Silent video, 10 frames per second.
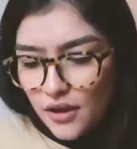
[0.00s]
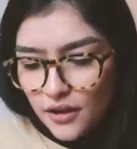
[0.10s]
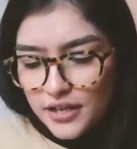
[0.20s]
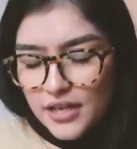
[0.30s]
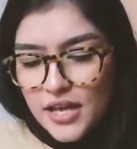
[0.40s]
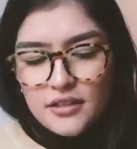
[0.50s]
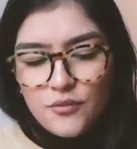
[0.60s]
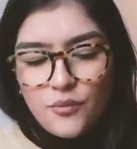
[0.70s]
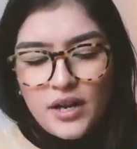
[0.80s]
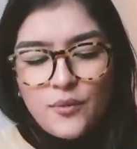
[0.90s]
got it.
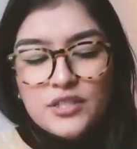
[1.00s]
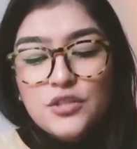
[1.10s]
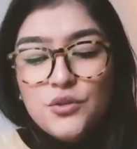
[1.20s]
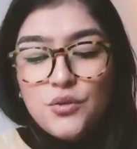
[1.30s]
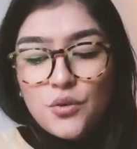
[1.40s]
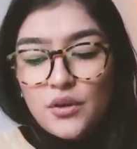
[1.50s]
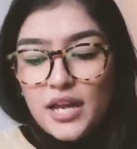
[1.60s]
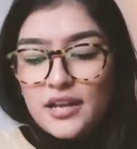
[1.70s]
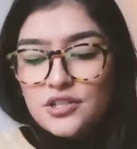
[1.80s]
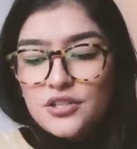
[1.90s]
When I went to New York,
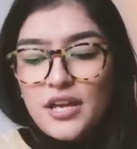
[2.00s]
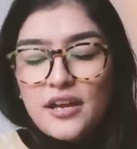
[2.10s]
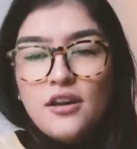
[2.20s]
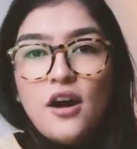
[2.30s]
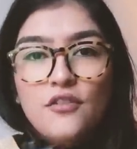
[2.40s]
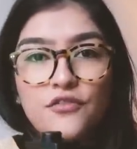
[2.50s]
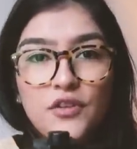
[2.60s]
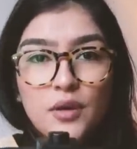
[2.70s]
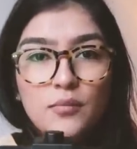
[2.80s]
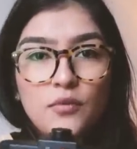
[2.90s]
actually, I got
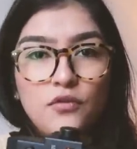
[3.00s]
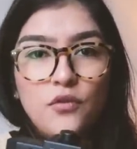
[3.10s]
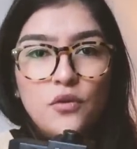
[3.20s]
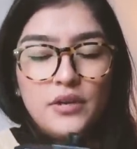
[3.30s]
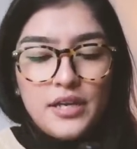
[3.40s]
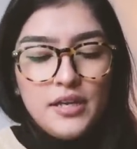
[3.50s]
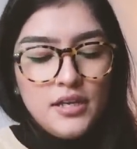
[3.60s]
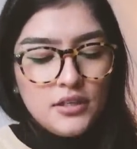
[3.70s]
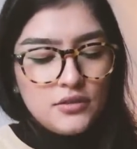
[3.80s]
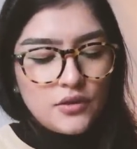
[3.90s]
film for it.
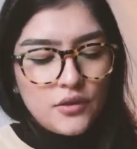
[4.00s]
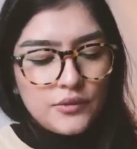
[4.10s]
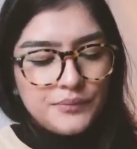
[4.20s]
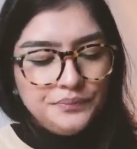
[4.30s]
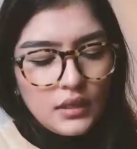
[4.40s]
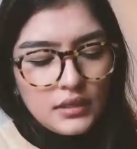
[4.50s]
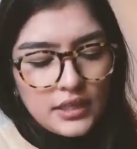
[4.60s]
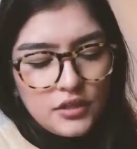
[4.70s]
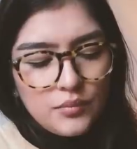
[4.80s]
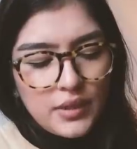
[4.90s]
So
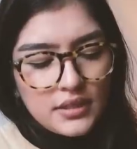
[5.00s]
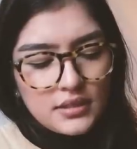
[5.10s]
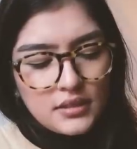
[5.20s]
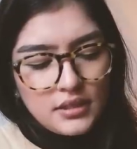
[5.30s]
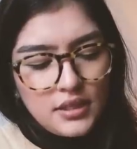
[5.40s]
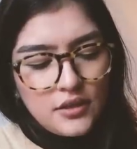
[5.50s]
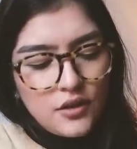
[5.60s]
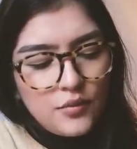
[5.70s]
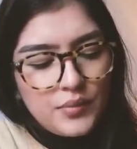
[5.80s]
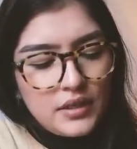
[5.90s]
like you basically
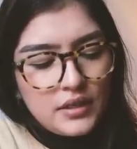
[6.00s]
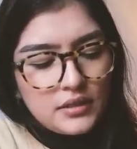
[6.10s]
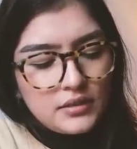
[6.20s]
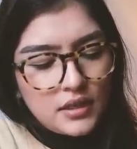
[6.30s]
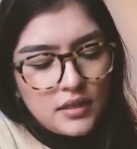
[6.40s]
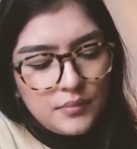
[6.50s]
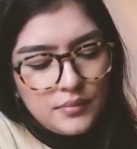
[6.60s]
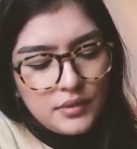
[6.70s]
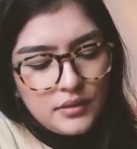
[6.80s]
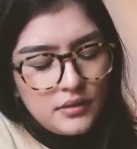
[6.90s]
open this up
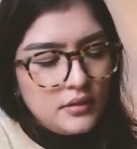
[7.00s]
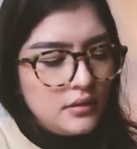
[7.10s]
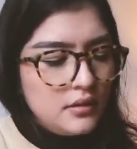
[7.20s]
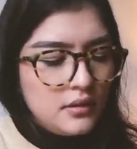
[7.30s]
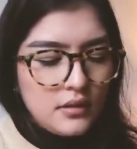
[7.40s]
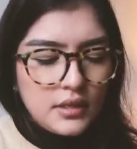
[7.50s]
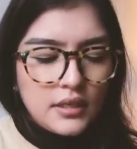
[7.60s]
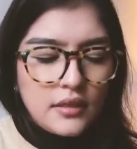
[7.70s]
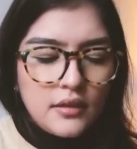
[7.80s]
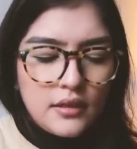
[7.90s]

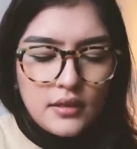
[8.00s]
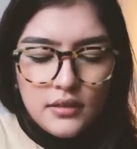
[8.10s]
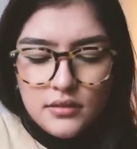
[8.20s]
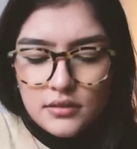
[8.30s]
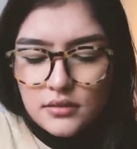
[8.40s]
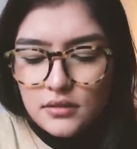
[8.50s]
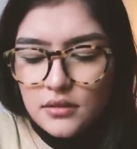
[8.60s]
like this,